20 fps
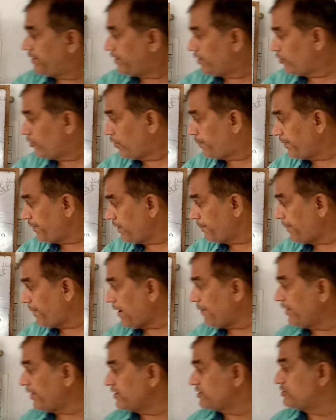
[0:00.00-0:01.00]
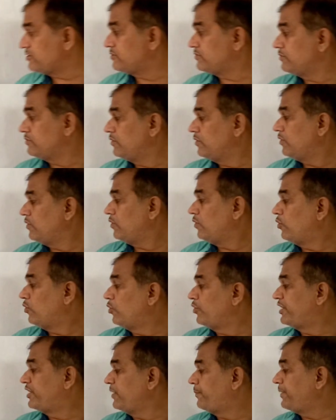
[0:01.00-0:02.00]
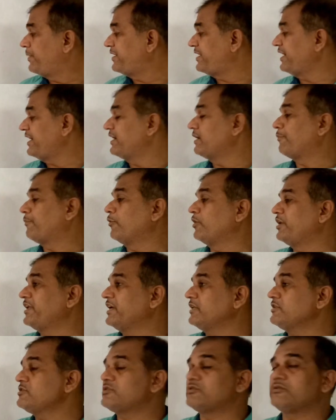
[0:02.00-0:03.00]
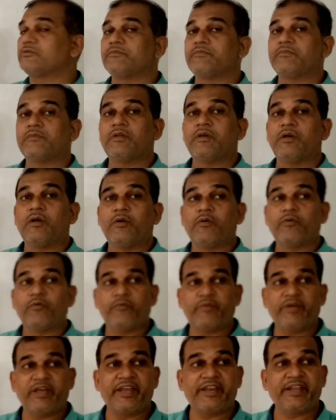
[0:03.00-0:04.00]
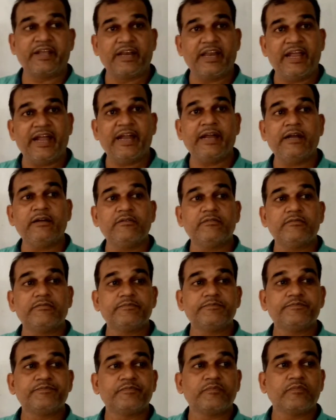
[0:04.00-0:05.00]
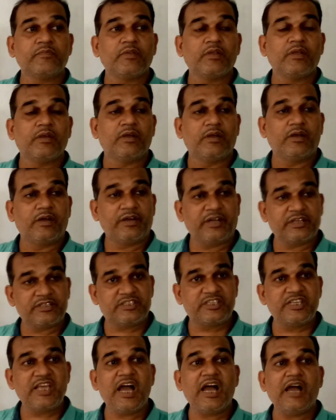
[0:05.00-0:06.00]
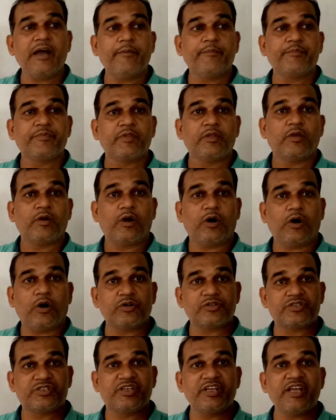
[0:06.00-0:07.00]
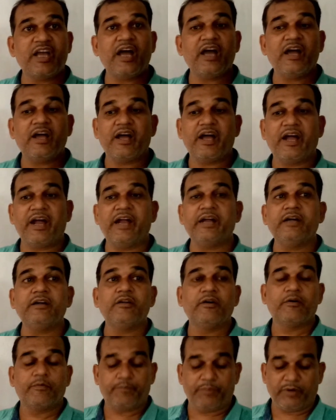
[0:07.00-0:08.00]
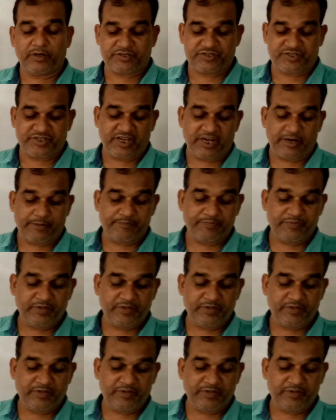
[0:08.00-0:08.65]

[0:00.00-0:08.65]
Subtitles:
European powers who defeated Napoleon were England, Russia, Austria and Prussia.